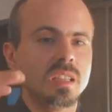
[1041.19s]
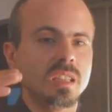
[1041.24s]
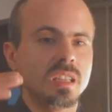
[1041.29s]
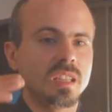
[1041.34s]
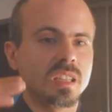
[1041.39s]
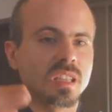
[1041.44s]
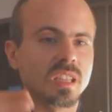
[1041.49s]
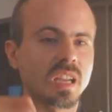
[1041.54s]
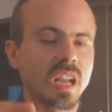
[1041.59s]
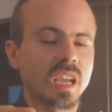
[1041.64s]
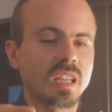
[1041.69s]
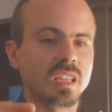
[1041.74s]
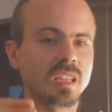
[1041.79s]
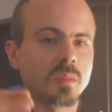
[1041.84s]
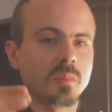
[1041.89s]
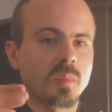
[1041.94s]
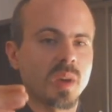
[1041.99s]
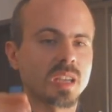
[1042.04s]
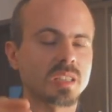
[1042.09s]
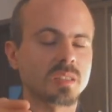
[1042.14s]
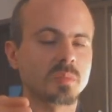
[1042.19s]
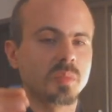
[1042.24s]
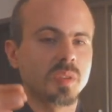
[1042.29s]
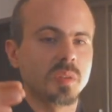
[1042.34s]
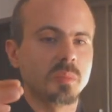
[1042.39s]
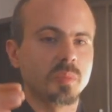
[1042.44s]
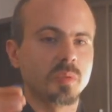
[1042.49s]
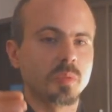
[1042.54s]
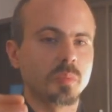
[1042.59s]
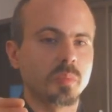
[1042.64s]
The training must
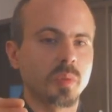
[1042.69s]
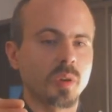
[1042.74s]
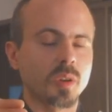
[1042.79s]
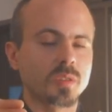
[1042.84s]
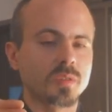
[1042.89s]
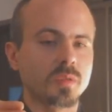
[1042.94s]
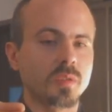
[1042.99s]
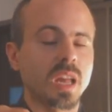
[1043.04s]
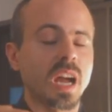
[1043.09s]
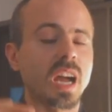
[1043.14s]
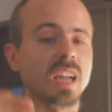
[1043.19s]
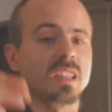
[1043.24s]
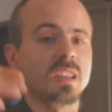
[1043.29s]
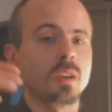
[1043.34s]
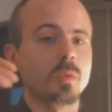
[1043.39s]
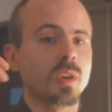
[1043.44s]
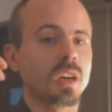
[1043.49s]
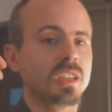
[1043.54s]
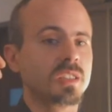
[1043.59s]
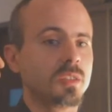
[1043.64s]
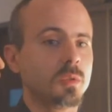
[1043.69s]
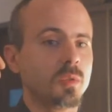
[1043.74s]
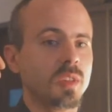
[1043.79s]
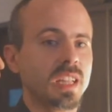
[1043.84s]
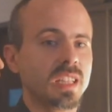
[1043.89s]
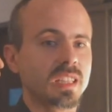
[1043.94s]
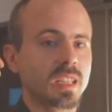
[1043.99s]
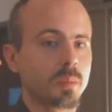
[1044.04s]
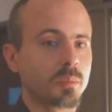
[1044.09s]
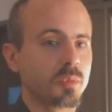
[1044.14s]
be purposeful, otherwise you will
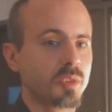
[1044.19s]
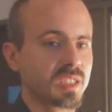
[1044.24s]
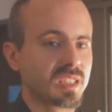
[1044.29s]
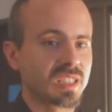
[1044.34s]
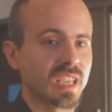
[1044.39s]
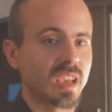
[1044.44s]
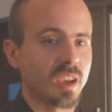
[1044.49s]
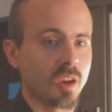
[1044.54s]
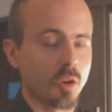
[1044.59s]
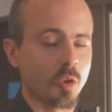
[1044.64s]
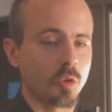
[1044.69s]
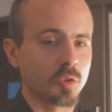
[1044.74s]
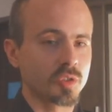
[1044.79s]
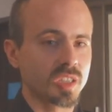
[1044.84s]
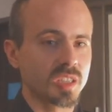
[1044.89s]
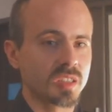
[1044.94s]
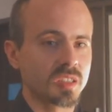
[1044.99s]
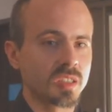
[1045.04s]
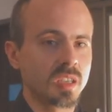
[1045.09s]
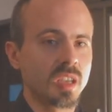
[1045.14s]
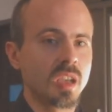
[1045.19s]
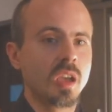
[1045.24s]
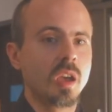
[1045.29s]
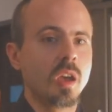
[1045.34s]
end up with psychosis